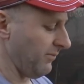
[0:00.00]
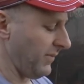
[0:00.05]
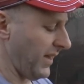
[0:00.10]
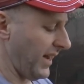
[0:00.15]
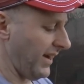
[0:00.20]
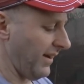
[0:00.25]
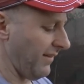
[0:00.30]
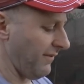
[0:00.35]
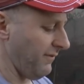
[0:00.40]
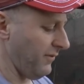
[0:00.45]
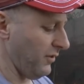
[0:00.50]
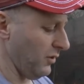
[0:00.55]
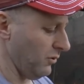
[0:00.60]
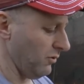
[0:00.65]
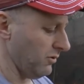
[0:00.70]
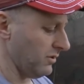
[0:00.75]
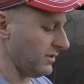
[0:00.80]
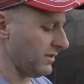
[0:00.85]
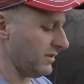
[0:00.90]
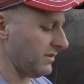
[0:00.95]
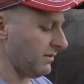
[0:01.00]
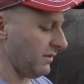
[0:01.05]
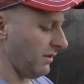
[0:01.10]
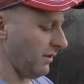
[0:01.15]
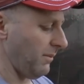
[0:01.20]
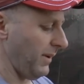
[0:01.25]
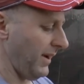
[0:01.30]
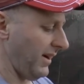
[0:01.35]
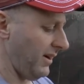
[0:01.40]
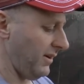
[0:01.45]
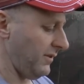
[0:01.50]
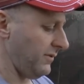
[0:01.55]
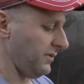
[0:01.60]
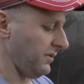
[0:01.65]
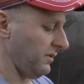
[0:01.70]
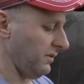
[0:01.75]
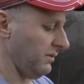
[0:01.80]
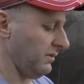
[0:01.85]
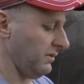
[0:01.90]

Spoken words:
and it feels so powerful.